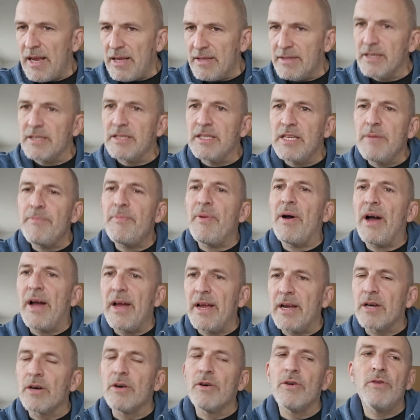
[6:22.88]
the deeper
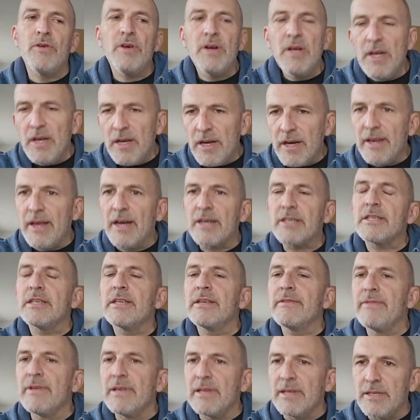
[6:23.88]
I go, it
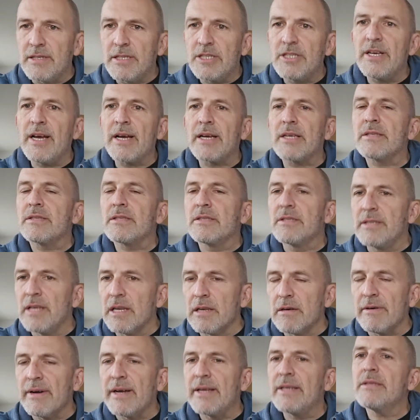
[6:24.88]
actually will inject
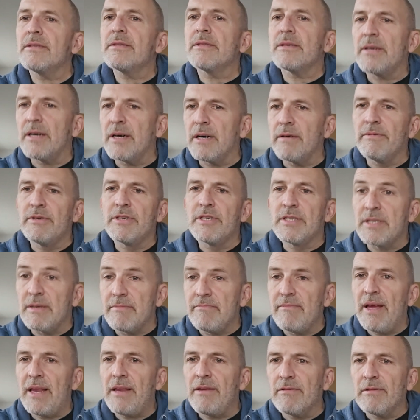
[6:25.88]
diluent, which is a
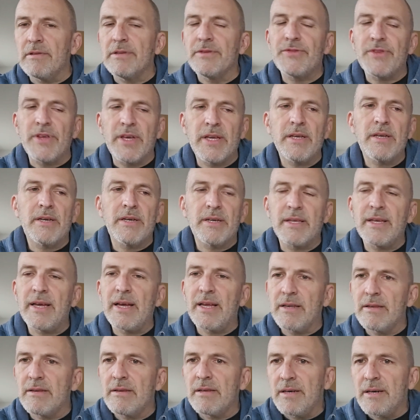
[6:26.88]
manual thing.
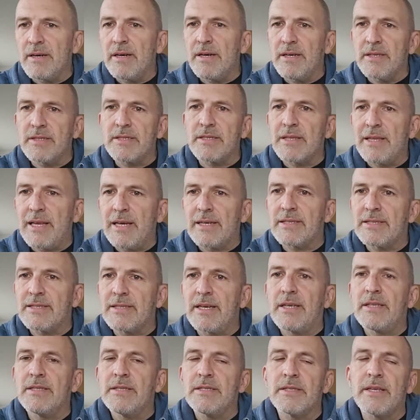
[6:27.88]
Again, it's like a
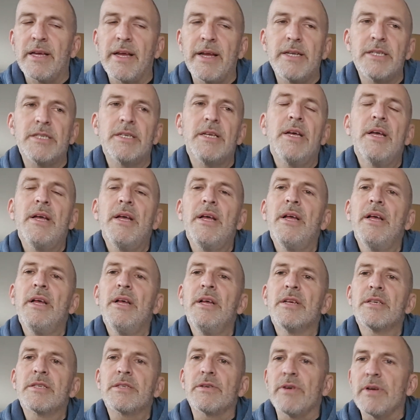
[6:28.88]
second stage.
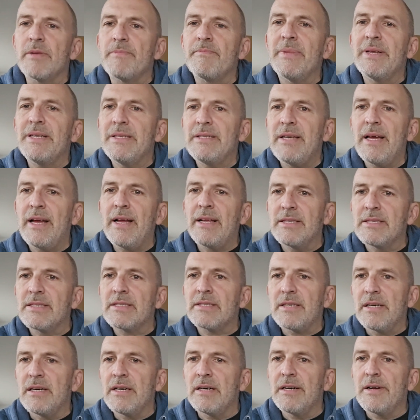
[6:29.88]
So it
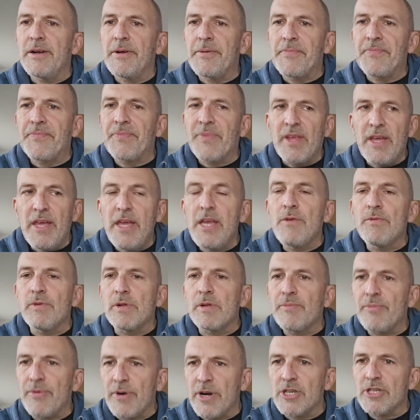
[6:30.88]
maintains
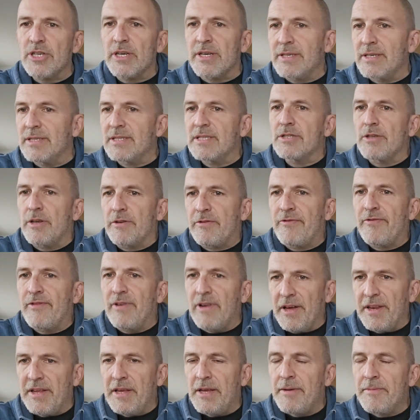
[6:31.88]
equal pressure and it's not
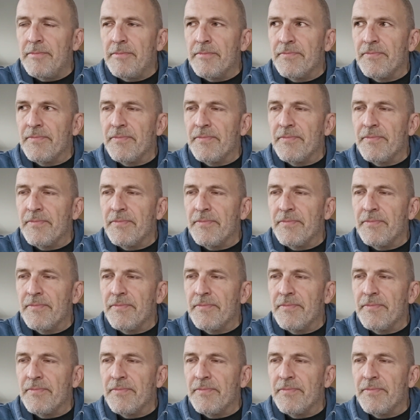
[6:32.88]
flooding.